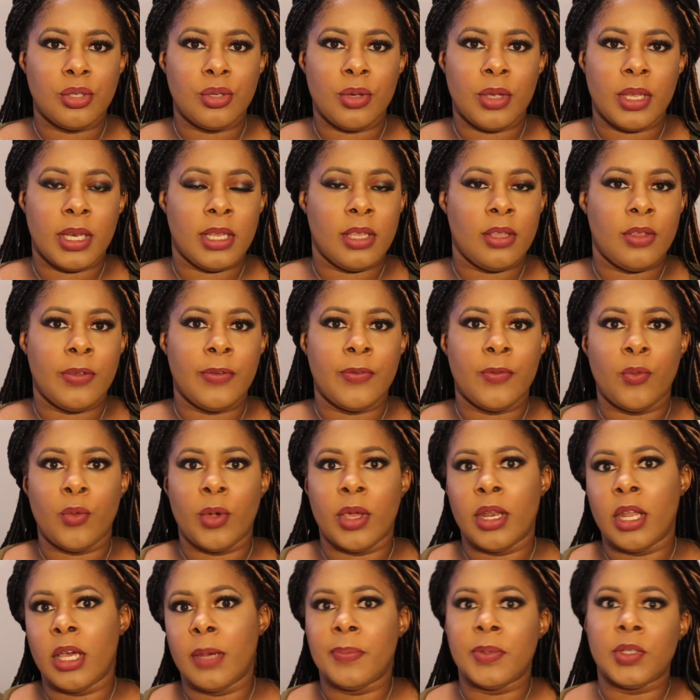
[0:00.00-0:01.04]
you, and you
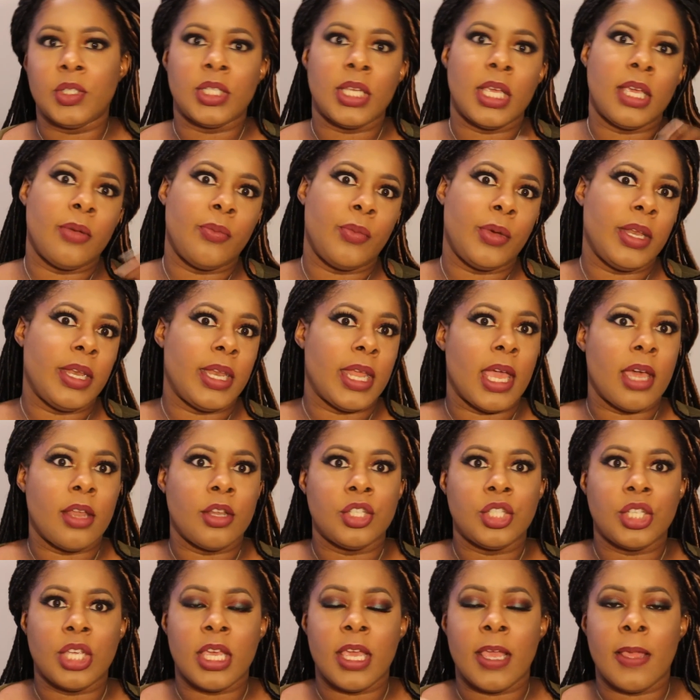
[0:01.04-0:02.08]
went up a shade, went down a
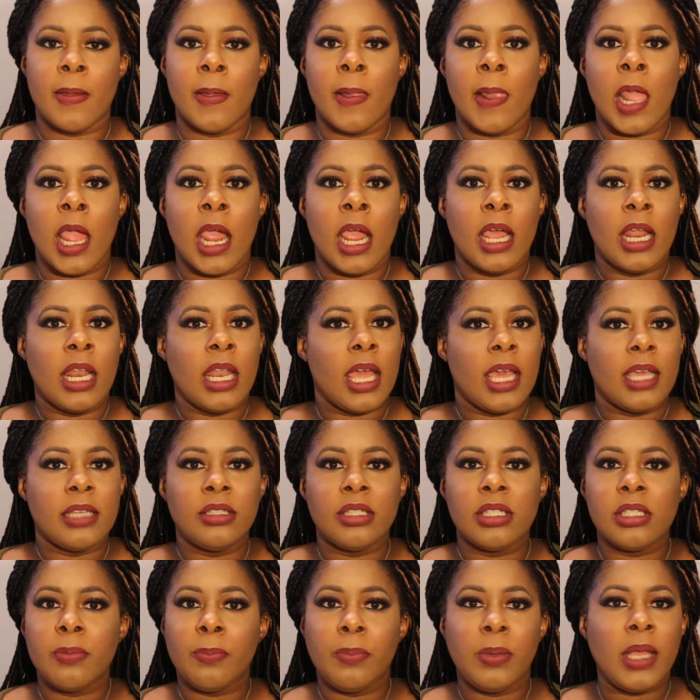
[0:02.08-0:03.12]
shade, like
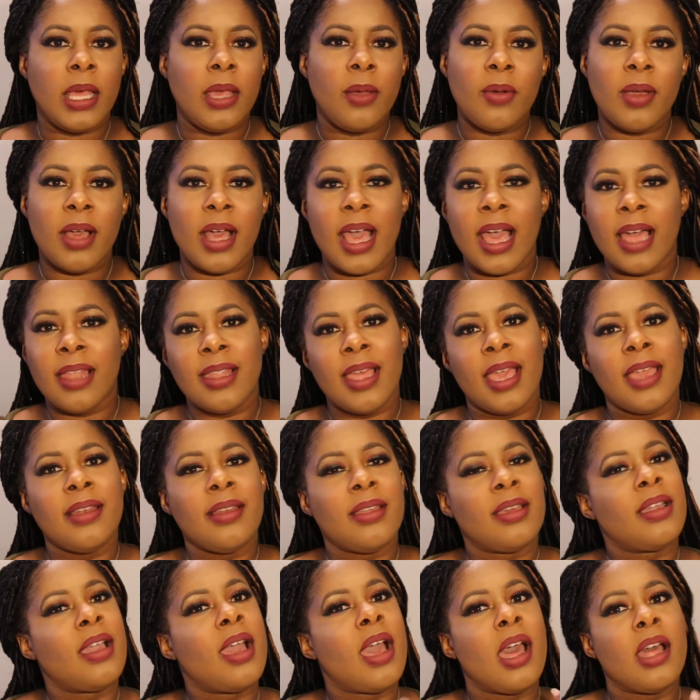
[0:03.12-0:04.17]
just play with
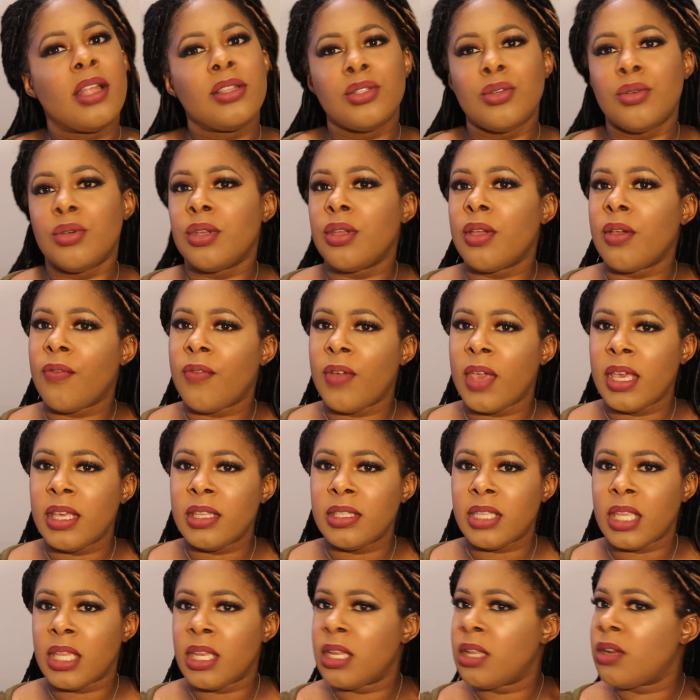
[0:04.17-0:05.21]
highlighting and contouring your
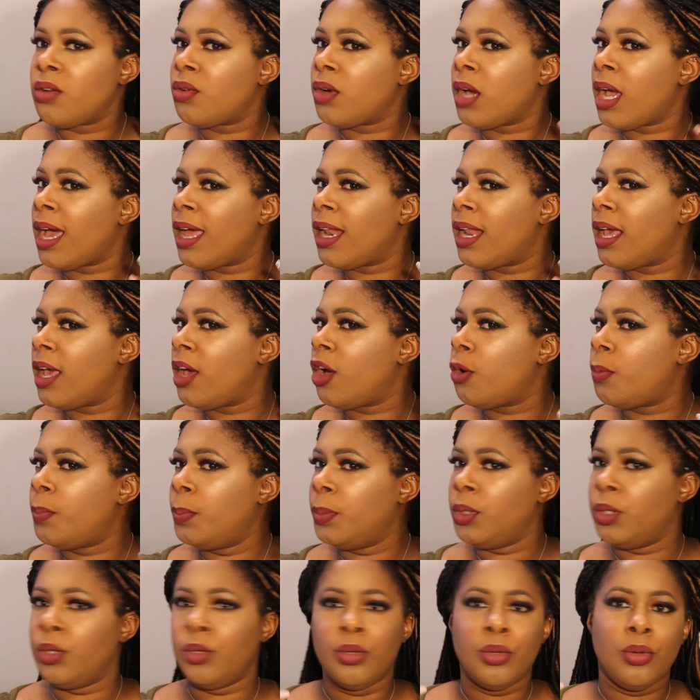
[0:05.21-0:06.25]
face, and it'll kind of
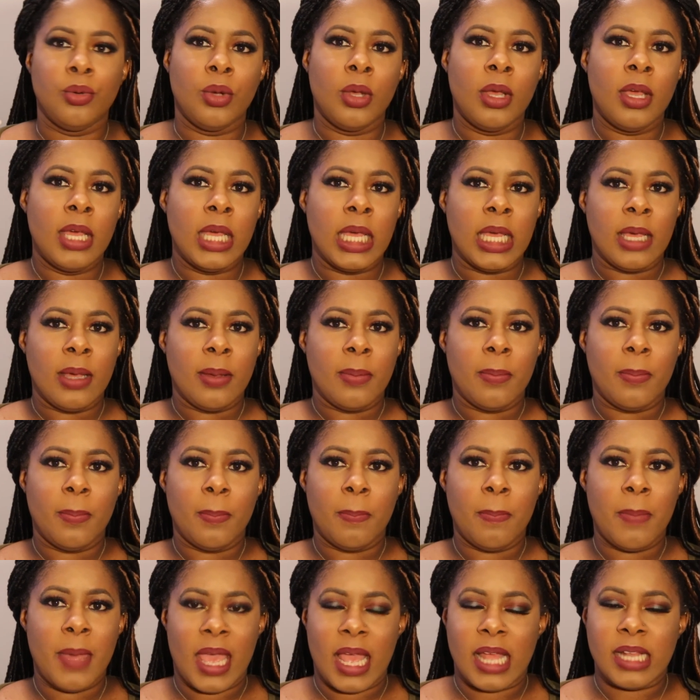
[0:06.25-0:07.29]
help you
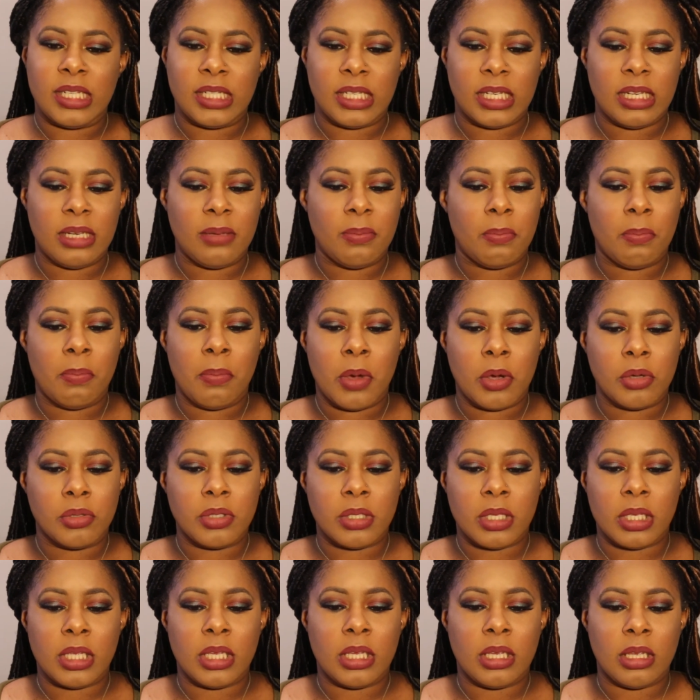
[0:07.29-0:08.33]
match
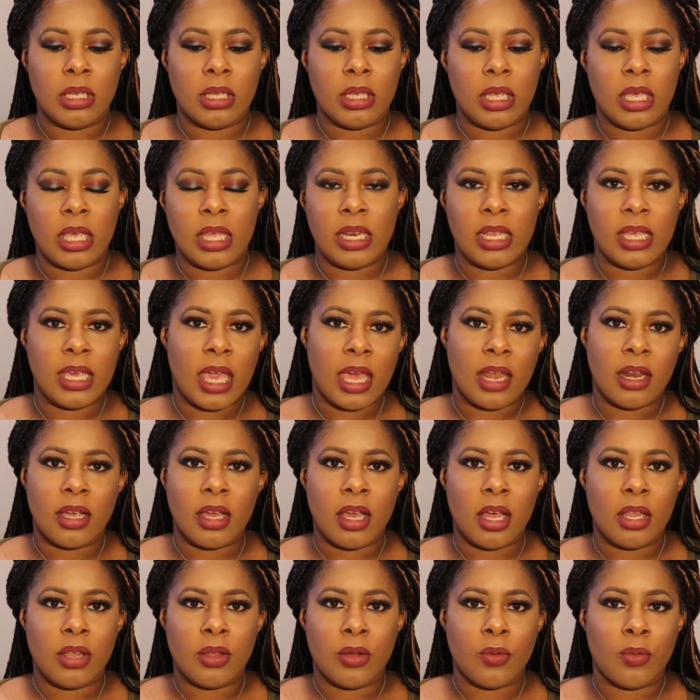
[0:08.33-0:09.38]
mostly any kind of
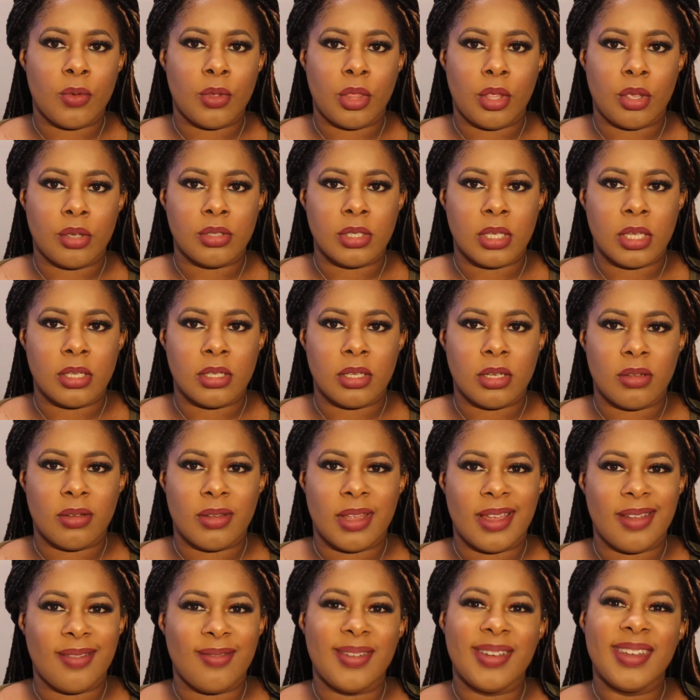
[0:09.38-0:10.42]
color with your skin tone.
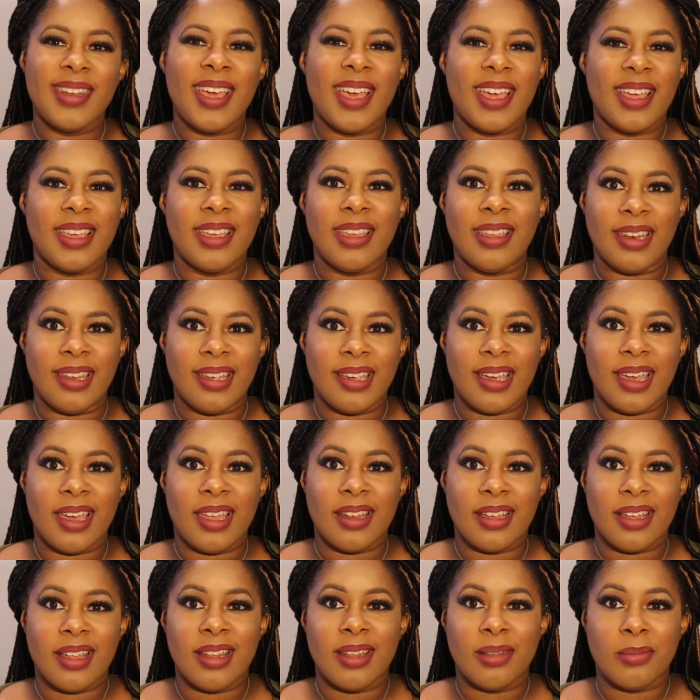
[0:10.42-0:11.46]
Like, well, not any
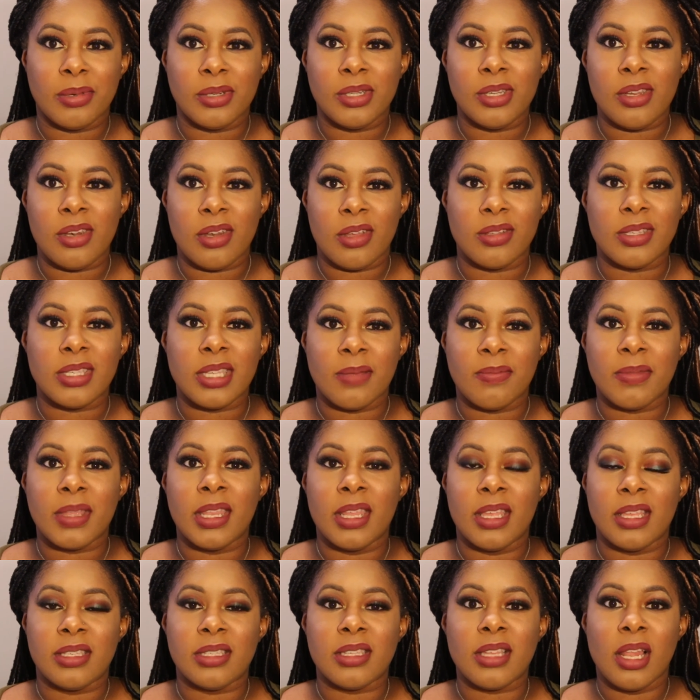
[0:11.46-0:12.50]
kind of color, but you know, something
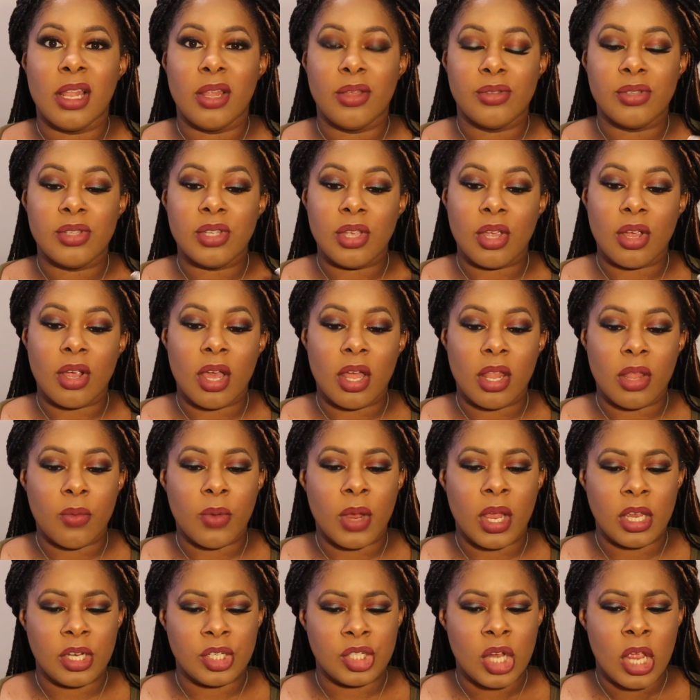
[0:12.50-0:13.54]
that's close to your color
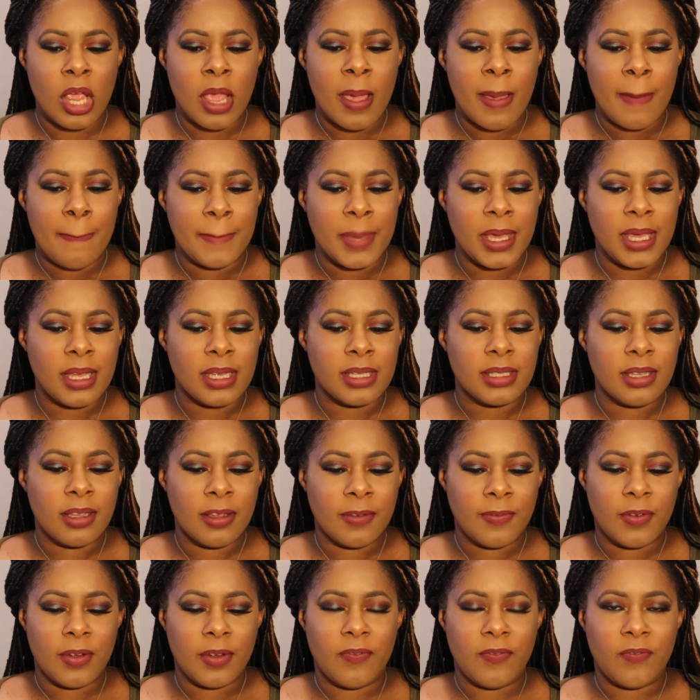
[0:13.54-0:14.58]
range. Because
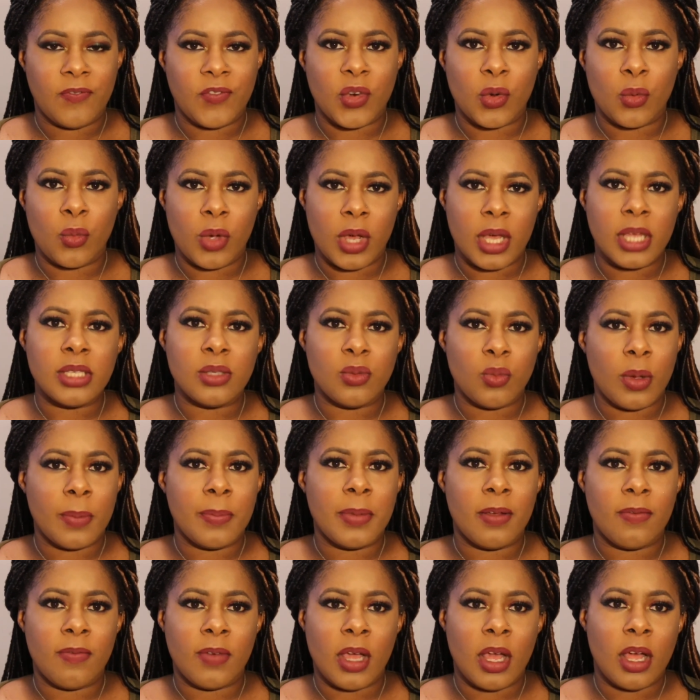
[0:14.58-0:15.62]
for us
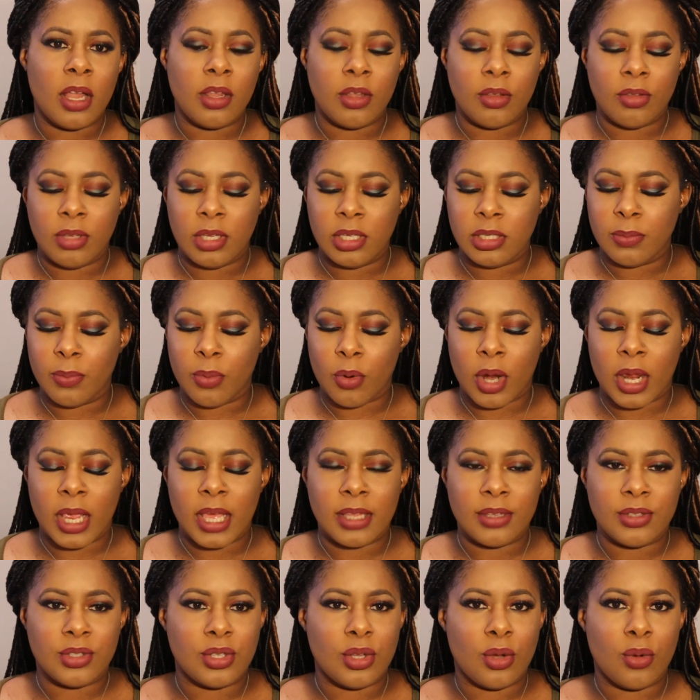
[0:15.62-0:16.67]
women of color, these
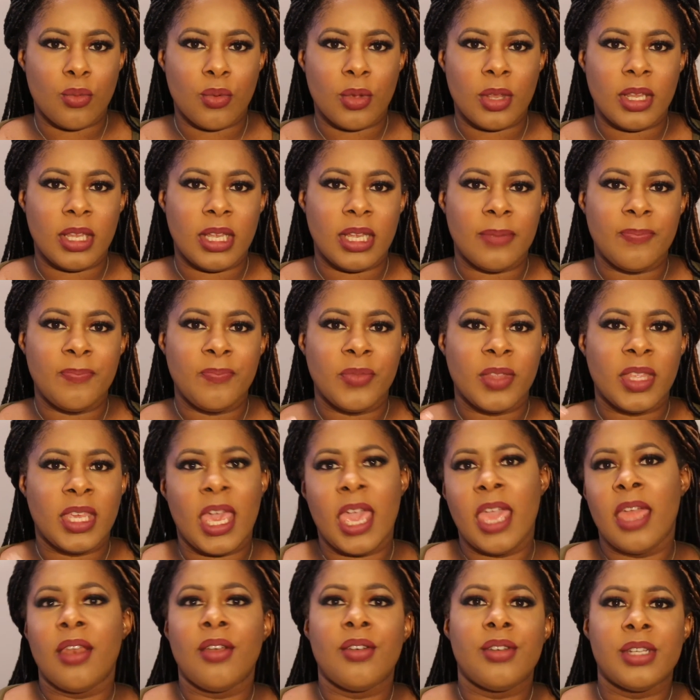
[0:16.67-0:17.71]
brands don't really
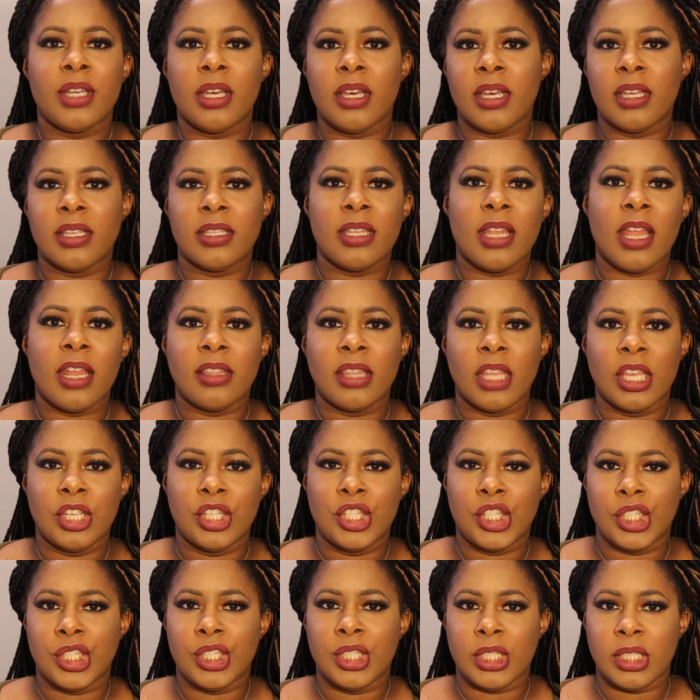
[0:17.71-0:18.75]
cater to us like they
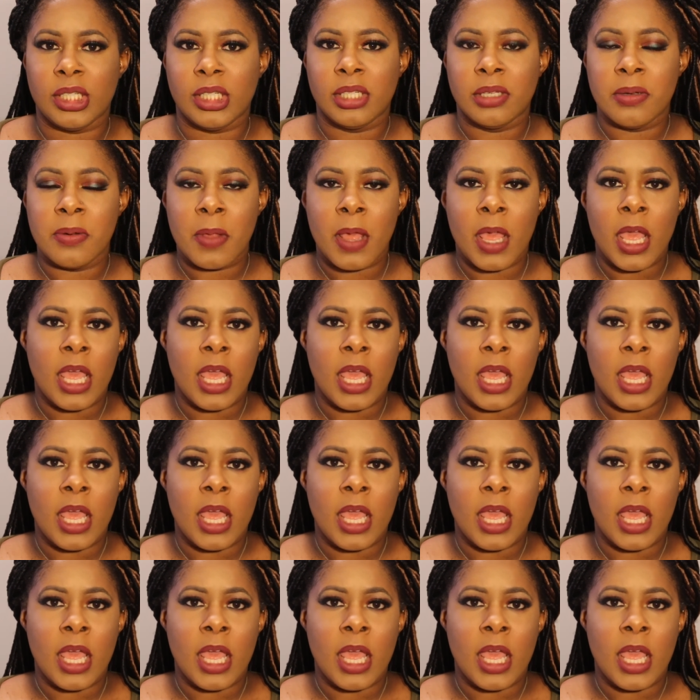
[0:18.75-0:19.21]
should.